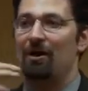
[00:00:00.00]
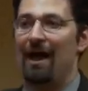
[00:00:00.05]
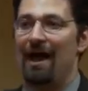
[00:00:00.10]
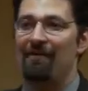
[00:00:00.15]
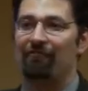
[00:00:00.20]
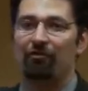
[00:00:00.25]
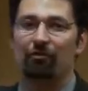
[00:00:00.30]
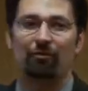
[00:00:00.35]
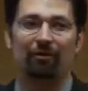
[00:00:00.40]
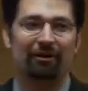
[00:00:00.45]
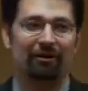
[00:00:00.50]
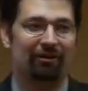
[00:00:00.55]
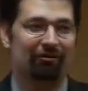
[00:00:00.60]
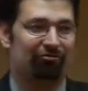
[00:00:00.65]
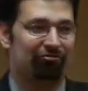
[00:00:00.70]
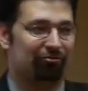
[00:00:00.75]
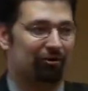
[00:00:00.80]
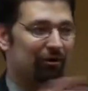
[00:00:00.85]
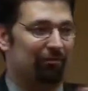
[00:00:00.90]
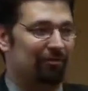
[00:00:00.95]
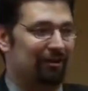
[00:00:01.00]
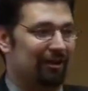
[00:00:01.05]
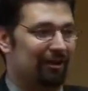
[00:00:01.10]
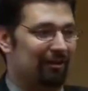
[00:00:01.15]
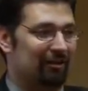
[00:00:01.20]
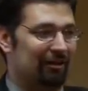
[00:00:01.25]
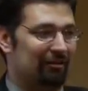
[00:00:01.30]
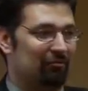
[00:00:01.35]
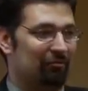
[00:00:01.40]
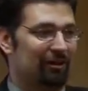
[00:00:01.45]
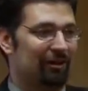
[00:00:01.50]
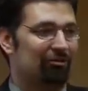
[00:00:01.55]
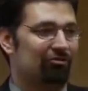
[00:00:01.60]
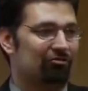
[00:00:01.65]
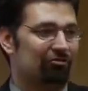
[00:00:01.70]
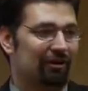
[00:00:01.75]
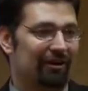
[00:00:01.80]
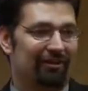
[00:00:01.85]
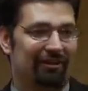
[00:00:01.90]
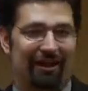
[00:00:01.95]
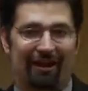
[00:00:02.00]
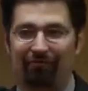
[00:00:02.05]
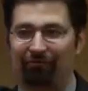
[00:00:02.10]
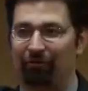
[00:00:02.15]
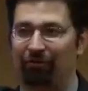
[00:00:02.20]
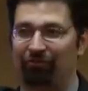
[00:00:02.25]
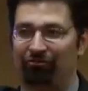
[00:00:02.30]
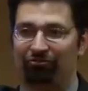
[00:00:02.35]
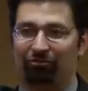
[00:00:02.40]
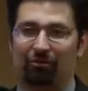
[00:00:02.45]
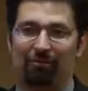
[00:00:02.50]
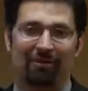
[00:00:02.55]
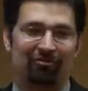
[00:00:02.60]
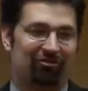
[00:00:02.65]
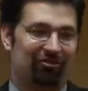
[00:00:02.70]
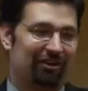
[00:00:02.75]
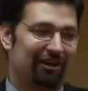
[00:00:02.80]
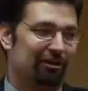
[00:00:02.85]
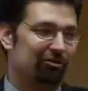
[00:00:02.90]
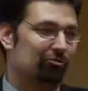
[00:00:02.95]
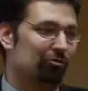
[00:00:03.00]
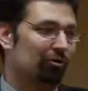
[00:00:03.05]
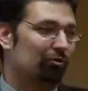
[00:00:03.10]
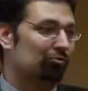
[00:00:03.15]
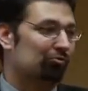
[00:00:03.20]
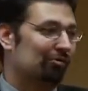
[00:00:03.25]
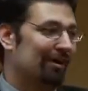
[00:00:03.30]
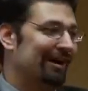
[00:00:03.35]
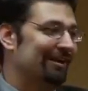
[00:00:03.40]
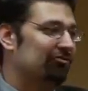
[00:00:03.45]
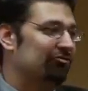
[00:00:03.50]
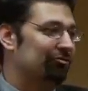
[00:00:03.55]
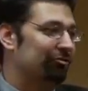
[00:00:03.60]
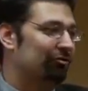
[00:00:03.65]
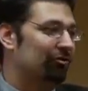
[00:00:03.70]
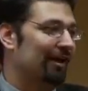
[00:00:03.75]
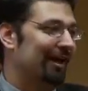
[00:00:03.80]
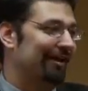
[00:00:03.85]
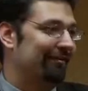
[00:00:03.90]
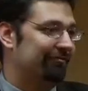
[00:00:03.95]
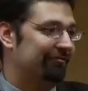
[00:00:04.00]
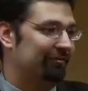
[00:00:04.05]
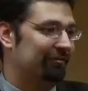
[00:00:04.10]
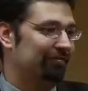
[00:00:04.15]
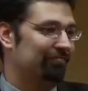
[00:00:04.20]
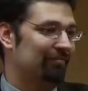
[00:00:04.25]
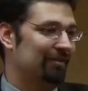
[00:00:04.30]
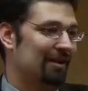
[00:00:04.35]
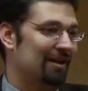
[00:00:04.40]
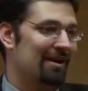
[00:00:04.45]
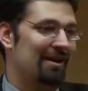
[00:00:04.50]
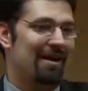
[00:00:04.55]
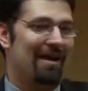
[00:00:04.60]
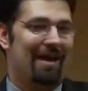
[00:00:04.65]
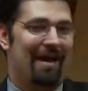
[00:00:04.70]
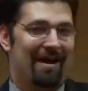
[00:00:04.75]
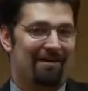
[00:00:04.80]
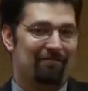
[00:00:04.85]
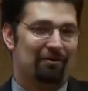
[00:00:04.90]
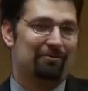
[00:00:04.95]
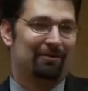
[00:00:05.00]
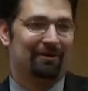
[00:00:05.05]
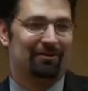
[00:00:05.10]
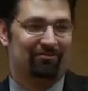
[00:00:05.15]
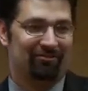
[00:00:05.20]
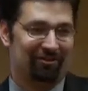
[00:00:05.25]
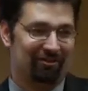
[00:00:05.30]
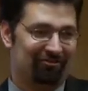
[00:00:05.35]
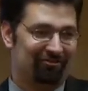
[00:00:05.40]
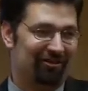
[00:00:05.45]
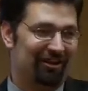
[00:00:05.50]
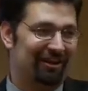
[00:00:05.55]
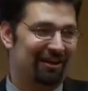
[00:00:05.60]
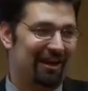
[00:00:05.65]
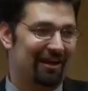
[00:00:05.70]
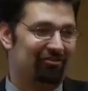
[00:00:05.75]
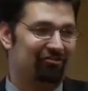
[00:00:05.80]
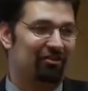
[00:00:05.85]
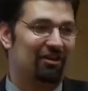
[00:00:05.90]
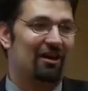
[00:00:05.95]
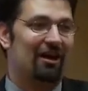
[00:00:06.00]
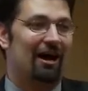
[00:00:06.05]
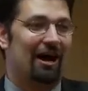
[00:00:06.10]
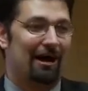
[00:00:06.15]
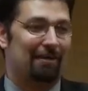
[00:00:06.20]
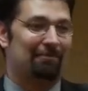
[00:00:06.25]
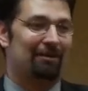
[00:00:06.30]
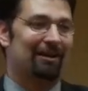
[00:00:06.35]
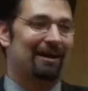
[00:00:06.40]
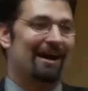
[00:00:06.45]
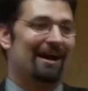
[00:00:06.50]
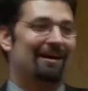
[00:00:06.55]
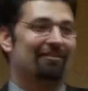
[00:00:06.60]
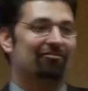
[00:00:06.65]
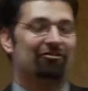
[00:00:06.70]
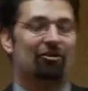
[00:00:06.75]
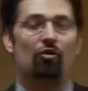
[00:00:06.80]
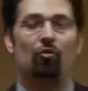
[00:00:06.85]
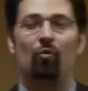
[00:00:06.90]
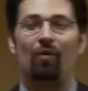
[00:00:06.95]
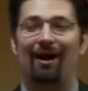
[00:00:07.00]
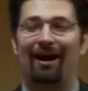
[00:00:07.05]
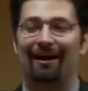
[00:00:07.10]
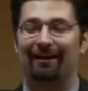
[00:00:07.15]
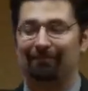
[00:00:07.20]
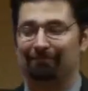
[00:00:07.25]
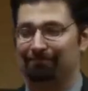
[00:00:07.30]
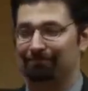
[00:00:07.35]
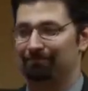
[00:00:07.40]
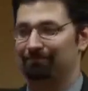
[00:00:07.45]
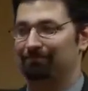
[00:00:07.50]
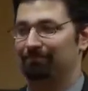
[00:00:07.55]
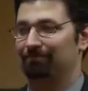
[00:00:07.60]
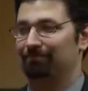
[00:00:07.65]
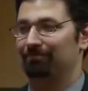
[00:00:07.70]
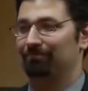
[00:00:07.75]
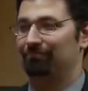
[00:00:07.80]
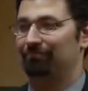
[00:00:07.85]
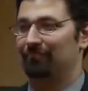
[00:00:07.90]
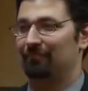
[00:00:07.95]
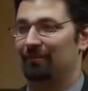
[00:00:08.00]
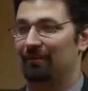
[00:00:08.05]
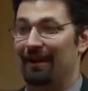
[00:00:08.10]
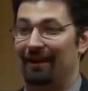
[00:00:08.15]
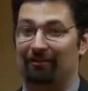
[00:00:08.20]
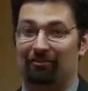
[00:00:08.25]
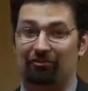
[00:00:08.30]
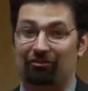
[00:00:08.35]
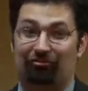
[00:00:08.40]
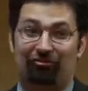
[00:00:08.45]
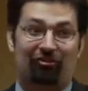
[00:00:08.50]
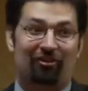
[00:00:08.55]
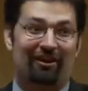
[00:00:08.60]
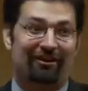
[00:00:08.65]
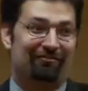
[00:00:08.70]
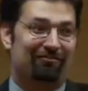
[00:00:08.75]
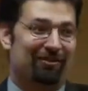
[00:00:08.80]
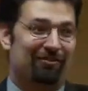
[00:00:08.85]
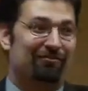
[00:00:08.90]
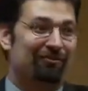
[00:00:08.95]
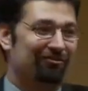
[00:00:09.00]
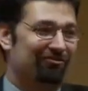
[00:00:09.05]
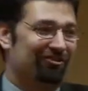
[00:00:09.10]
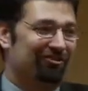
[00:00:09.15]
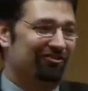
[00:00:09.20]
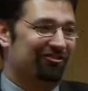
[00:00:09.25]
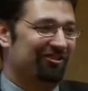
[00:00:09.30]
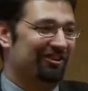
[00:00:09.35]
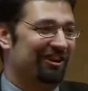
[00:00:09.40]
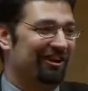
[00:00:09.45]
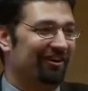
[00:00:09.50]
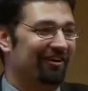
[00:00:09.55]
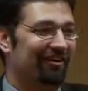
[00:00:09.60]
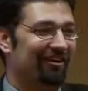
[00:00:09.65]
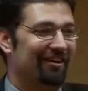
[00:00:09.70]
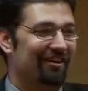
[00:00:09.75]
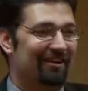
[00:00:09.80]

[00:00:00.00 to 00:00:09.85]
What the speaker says: everyone in this room, can we agree that everyone in this room has an equal right to life? Everybody's going to say yes. I'm going to ask why. Like, there's a lot of differences in here.